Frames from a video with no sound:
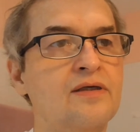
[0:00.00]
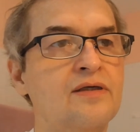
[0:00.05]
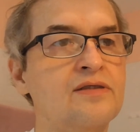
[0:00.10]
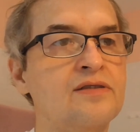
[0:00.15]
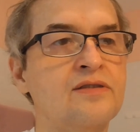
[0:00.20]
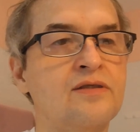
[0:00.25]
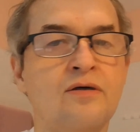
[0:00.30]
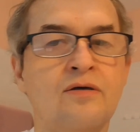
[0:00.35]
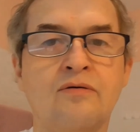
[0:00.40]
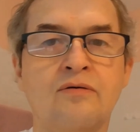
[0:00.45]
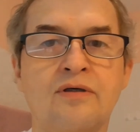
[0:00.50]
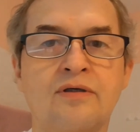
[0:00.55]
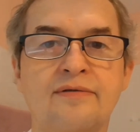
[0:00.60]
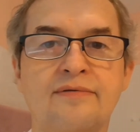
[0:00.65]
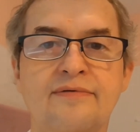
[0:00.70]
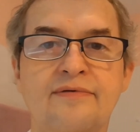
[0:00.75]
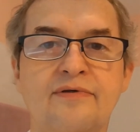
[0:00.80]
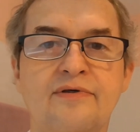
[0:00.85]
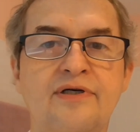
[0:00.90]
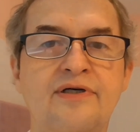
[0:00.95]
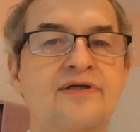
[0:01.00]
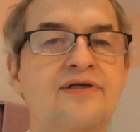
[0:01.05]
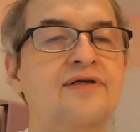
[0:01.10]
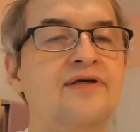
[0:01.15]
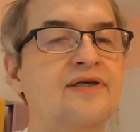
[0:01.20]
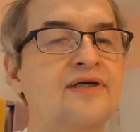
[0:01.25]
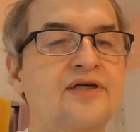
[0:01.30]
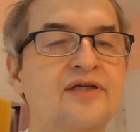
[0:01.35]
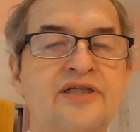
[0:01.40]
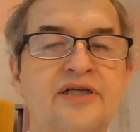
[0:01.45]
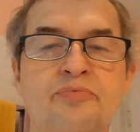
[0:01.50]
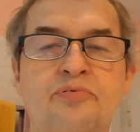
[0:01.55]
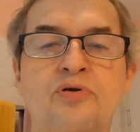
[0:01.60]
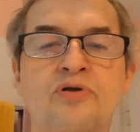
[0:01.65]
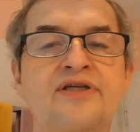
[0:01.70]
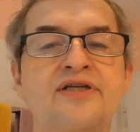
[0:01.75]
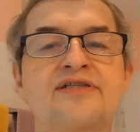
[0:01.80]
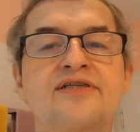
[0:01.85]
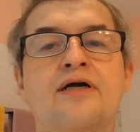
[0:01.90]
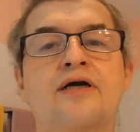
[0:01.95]
So the
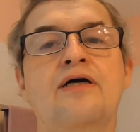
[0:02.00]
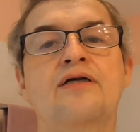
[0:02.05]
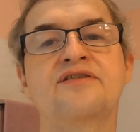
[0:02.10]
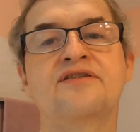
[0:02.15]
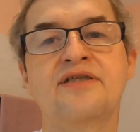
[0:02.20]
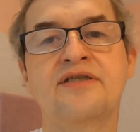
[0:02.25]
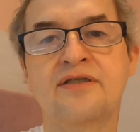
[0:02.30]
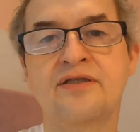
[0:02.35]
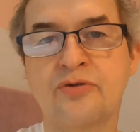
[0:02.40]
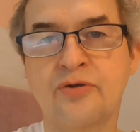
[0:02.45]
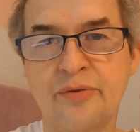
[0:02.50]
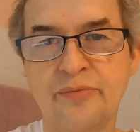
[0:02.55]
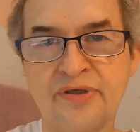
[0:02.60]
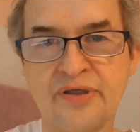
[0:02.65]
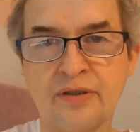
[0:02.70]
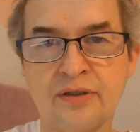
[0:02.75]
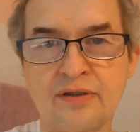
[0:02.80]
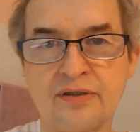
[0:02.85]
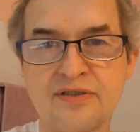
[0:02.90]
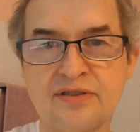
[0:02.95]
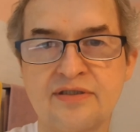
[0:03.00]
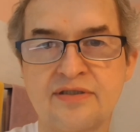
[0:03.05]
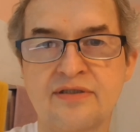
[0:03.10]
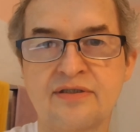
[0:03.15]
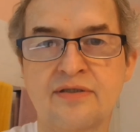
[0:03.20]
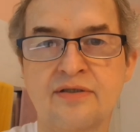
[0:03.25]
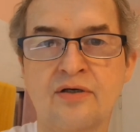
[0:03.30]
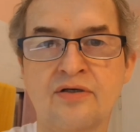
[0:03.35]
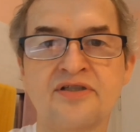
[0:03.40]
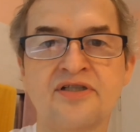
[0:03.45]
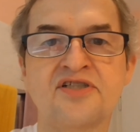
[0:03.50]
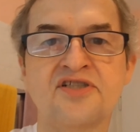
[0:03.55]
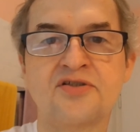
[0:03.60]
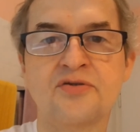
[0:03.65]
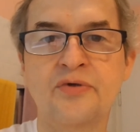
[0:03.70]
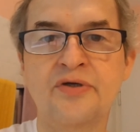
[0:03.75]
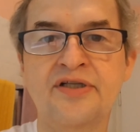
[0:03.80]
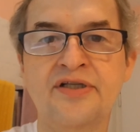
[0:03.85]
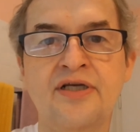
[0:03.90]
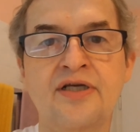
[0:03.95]
police are hunting criminals on the
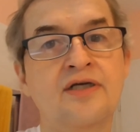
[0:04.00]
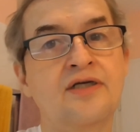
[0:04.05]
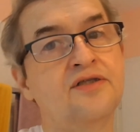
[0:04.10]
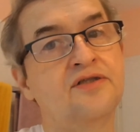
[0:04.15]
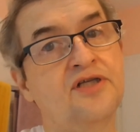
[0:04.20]
street.